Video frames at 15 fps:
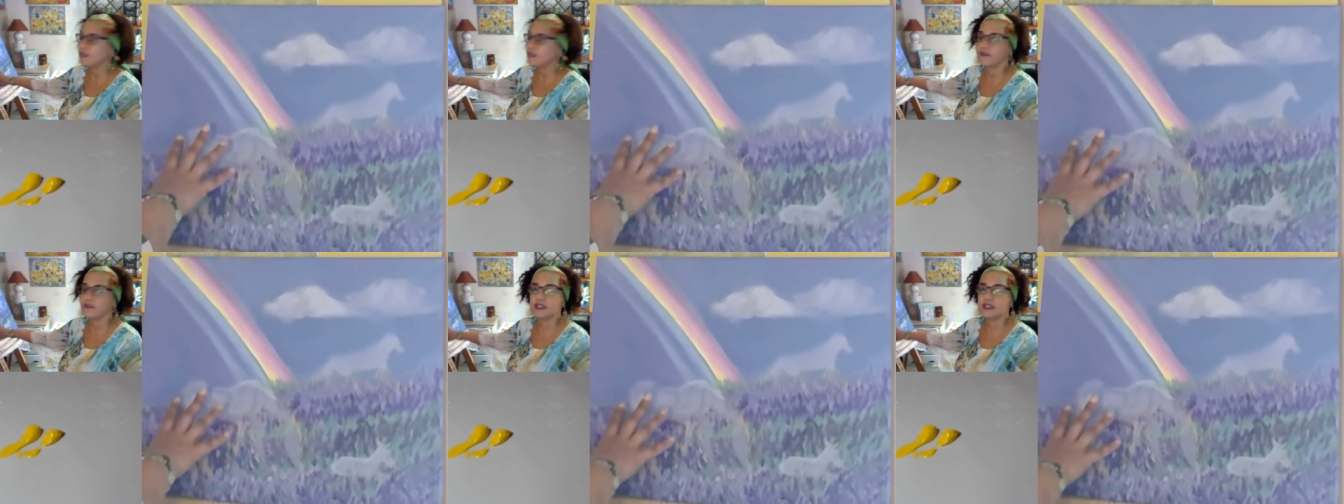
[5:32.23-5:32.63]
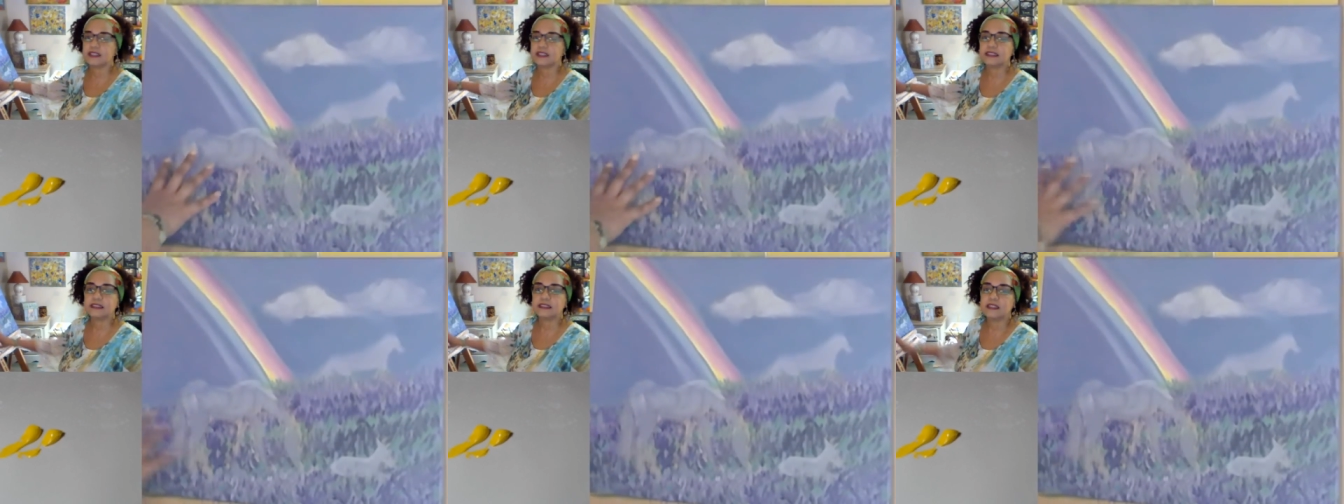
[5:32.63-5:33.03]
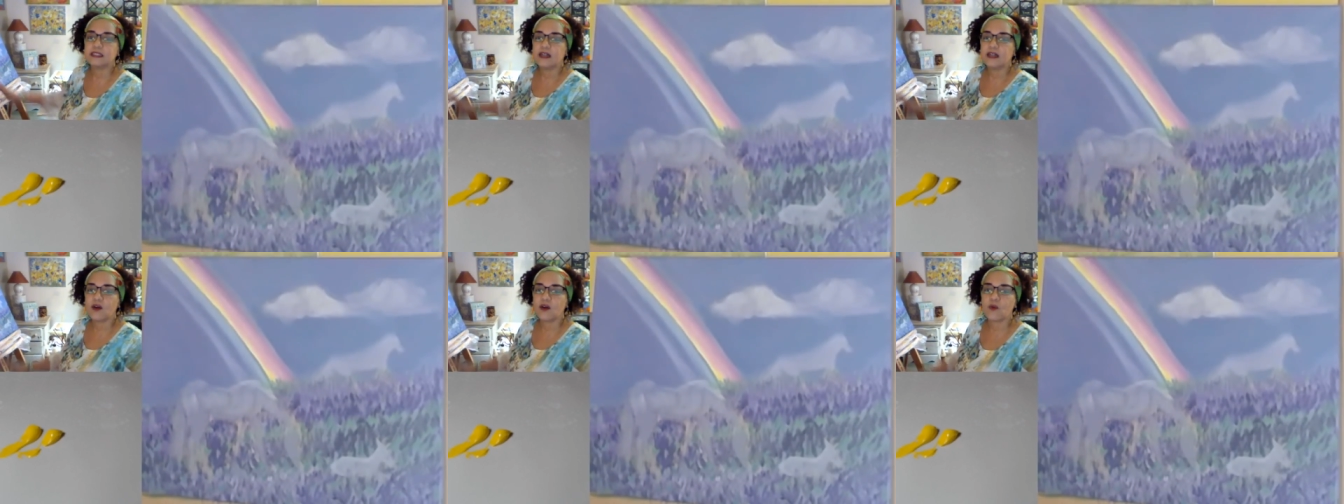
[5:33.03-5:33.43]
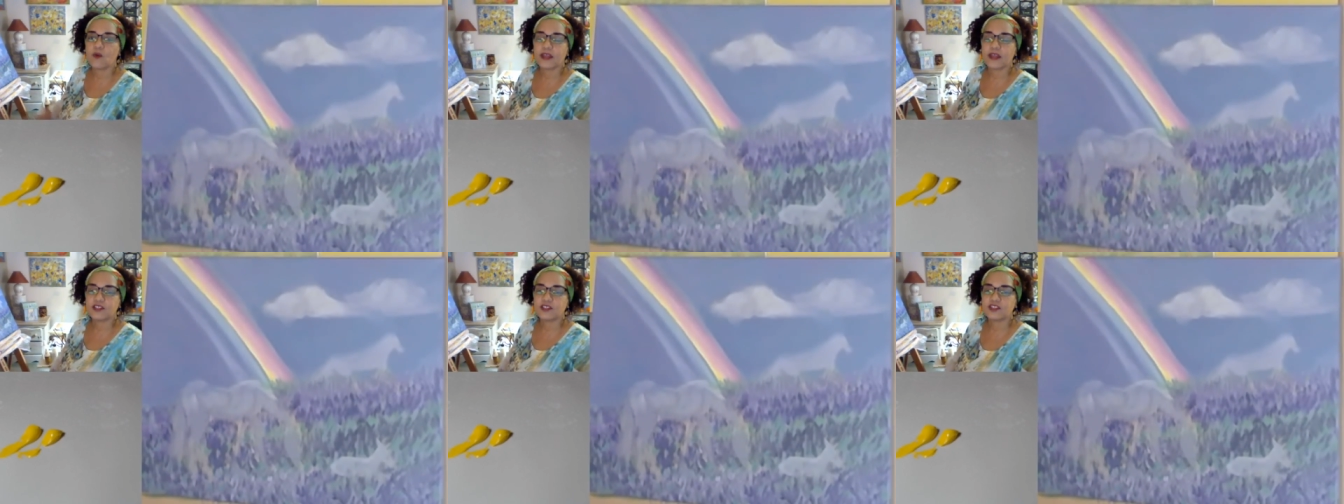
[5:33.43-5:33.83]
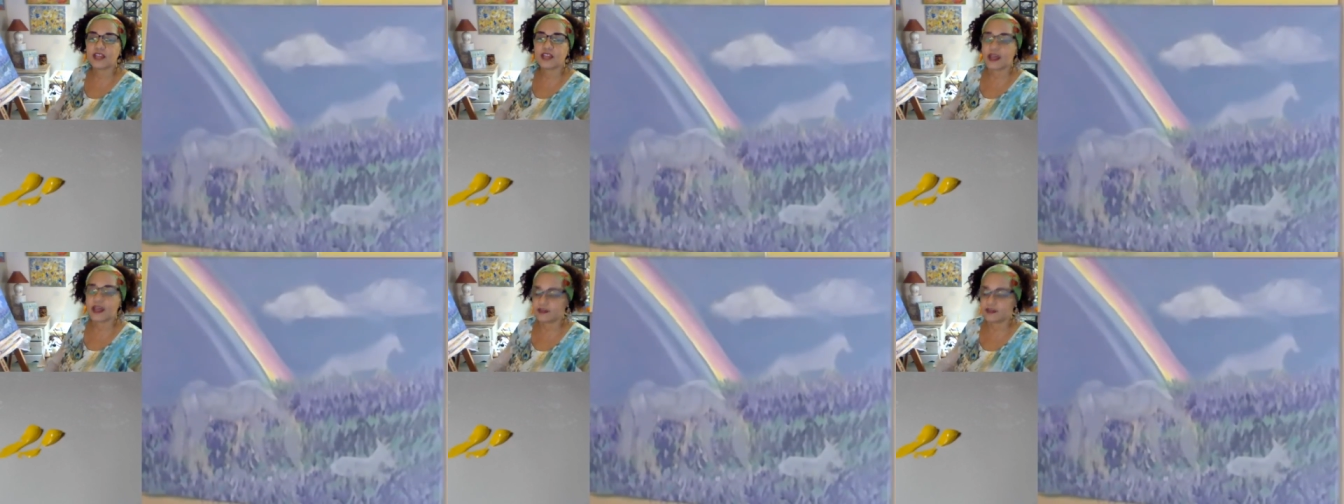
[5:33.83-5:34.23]
a a white
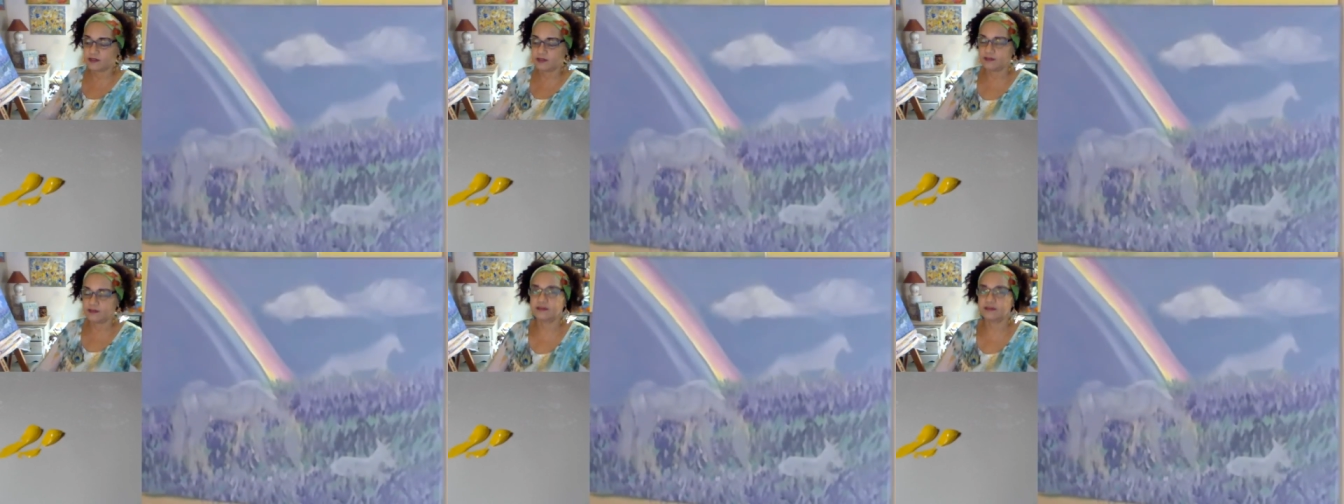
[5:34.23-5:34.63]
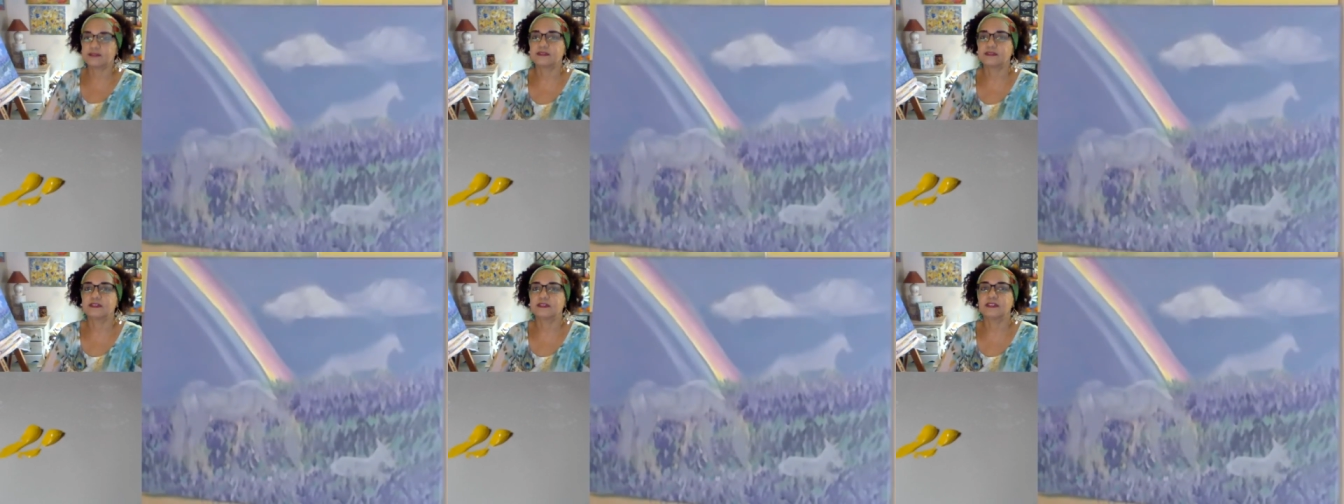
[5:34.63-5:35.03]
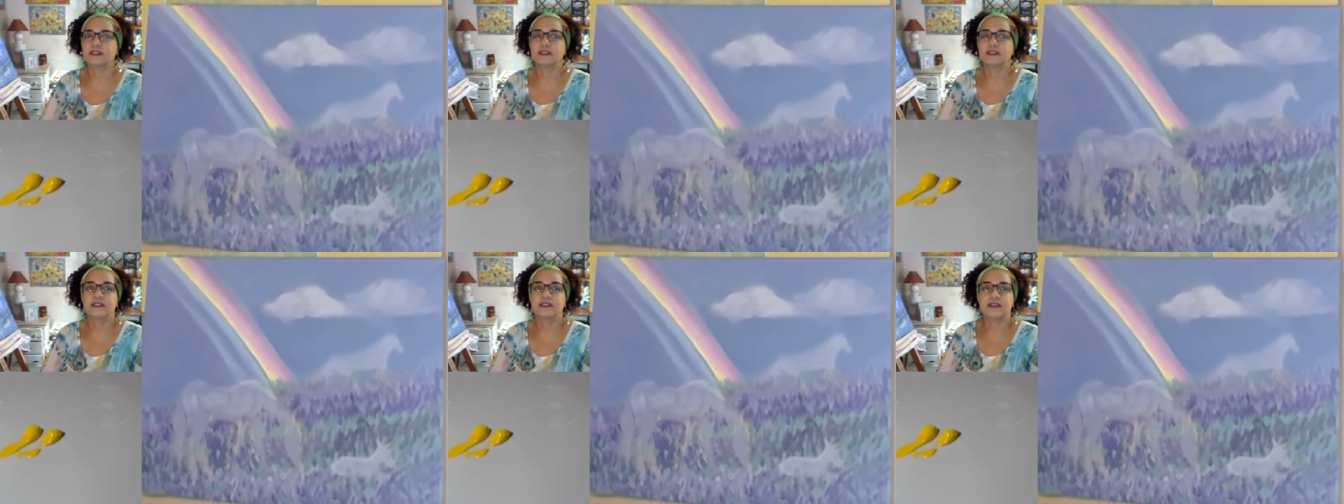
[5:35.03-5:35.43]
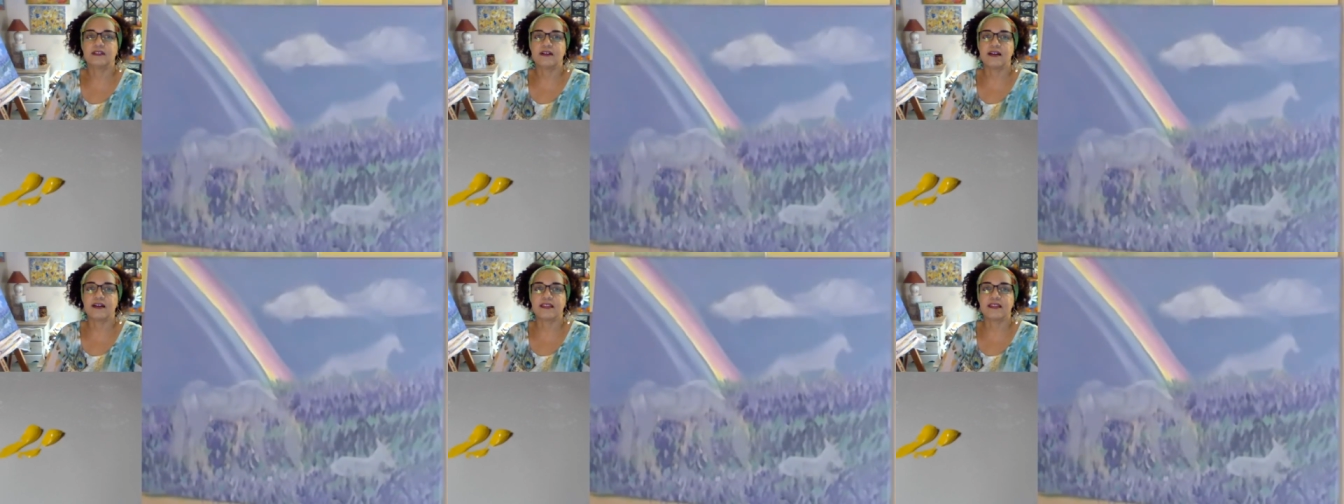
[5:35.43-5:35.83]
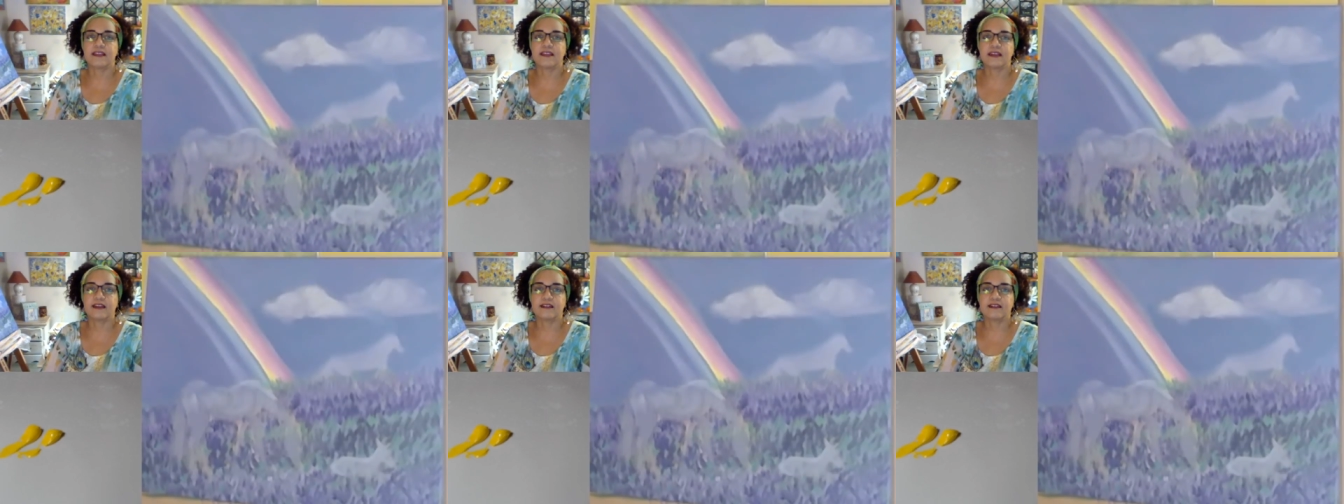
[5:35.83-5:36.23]
shadow on
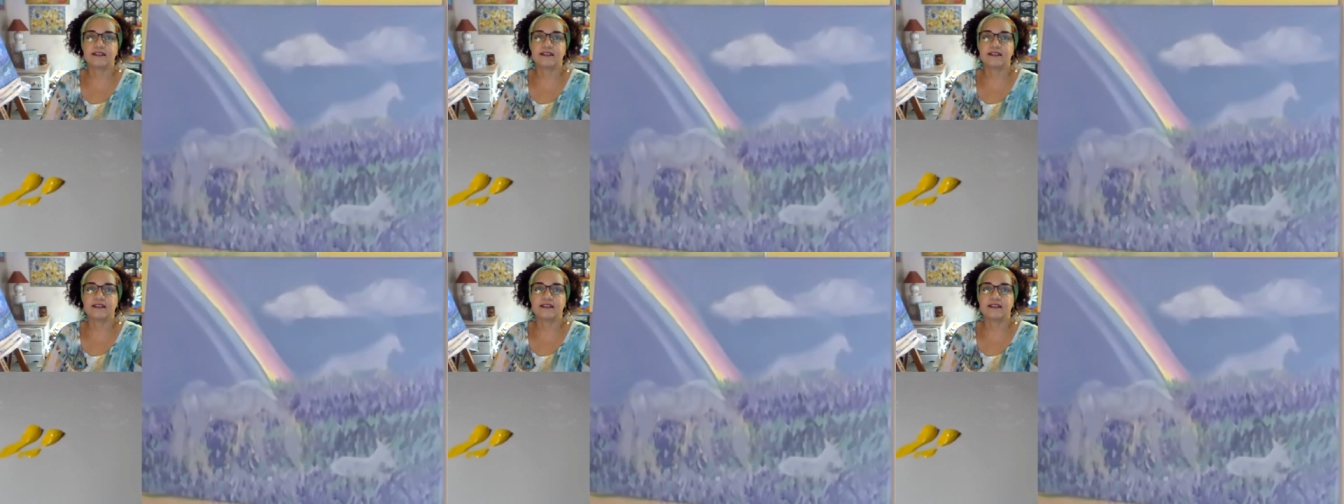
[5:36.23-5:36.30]
there.